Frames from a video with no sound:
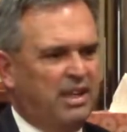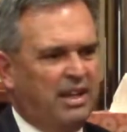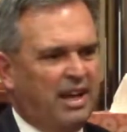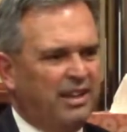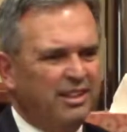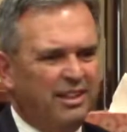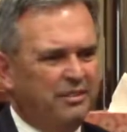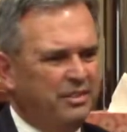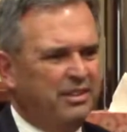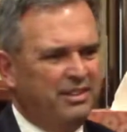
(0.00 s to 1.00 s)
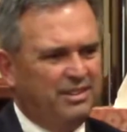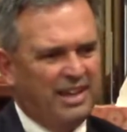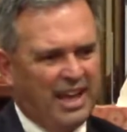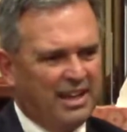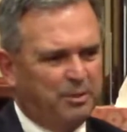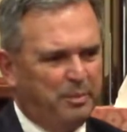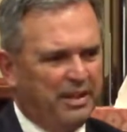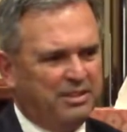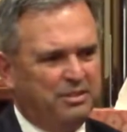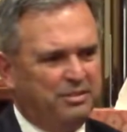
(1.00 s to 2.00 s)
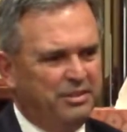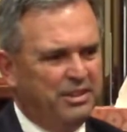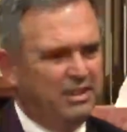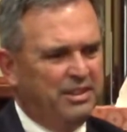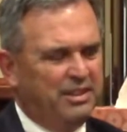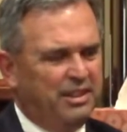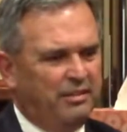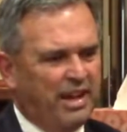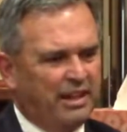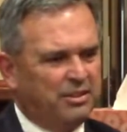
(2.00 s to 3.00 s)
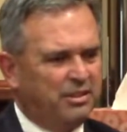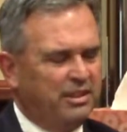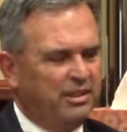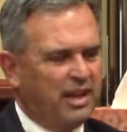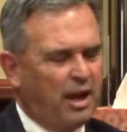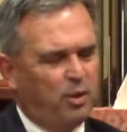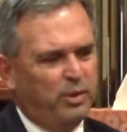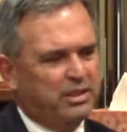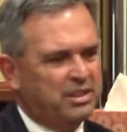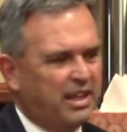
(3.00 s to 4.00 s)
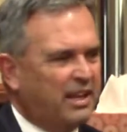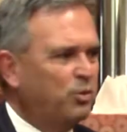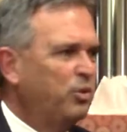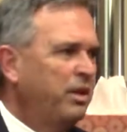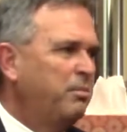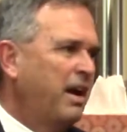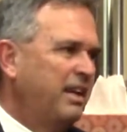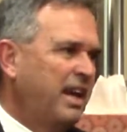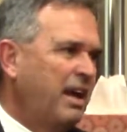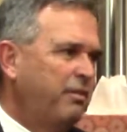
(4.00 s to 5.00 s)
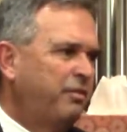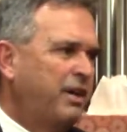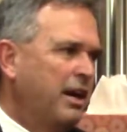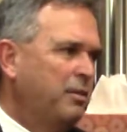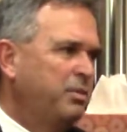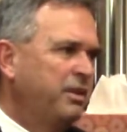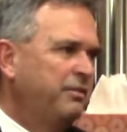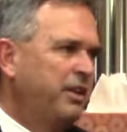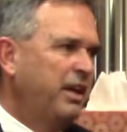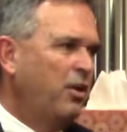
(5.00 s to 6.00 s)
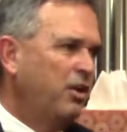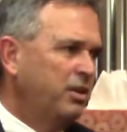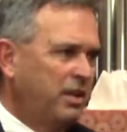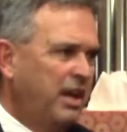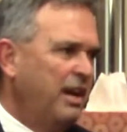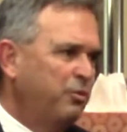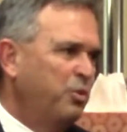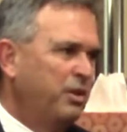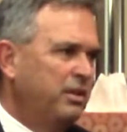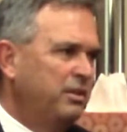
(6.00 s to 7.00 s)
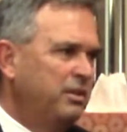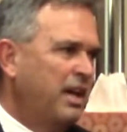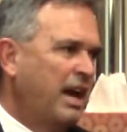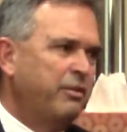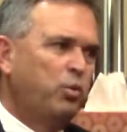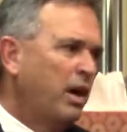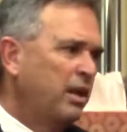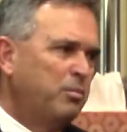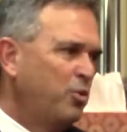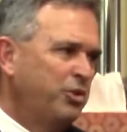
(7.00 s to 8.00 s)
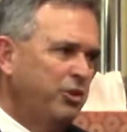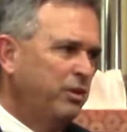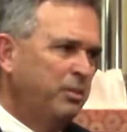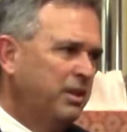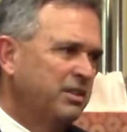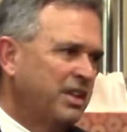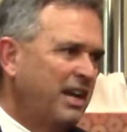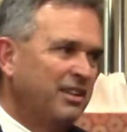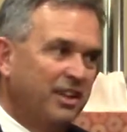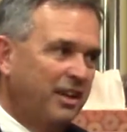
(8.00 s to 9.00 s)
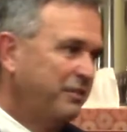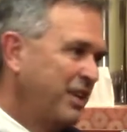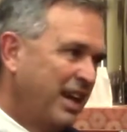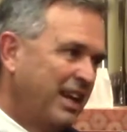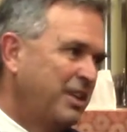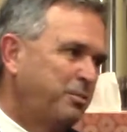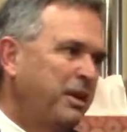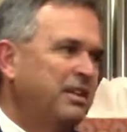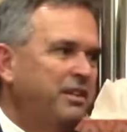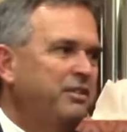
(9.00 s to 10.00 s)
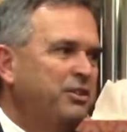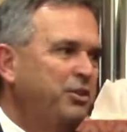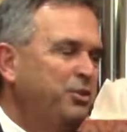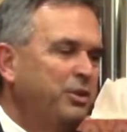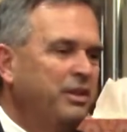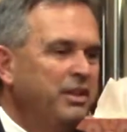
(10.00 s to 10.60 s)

I loved the aspects of actually, I always said I don't want anybody to have a fire, but if they are going to have one, have it while I'm on duty, because I love that aspect of it too.